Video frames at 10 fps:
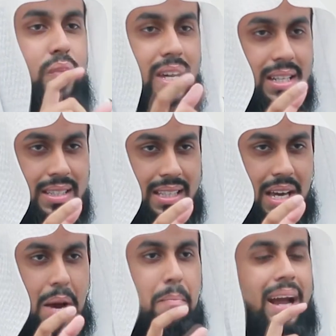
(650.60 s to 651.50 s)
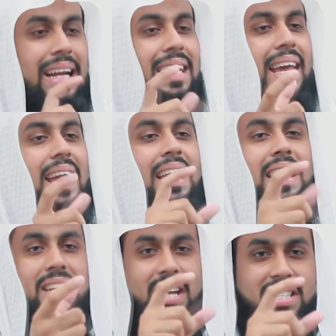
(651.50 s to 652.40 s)
wird, my
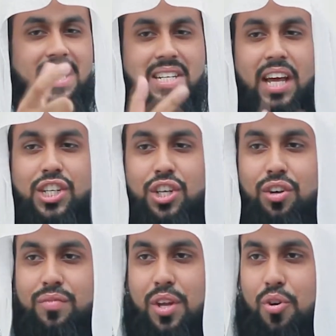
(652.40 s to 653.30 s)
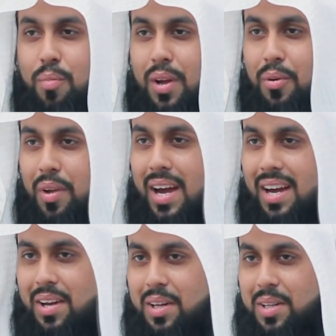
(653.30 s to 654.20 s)
daily recitation of the noble
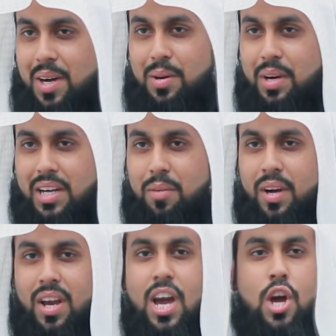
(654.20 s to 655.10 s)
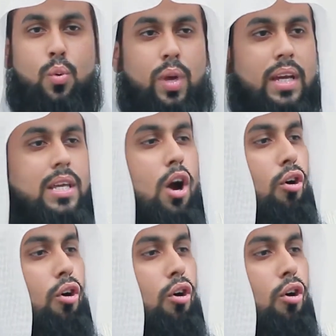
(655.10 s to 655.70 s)
Quran. Allahu Akbar. We the